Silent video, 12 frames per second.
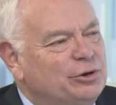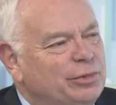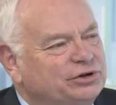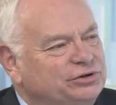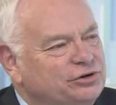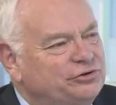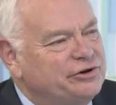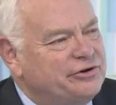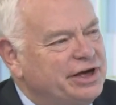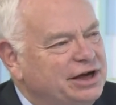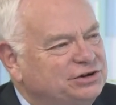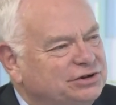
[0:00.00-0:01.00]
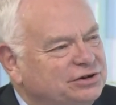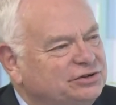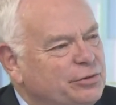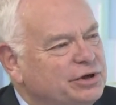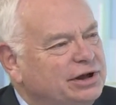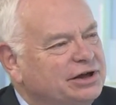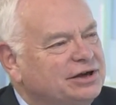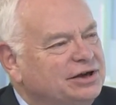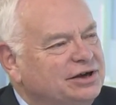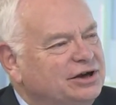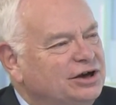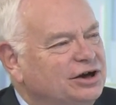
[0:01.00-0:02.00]
amongst your recreations something like
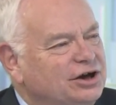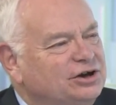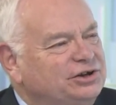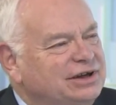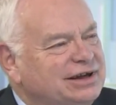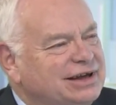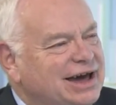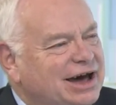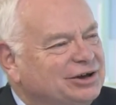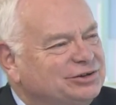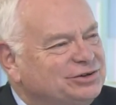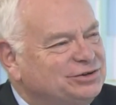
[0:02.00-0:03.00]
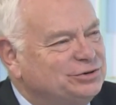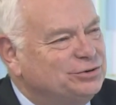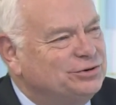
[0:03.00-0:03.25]
herding cats.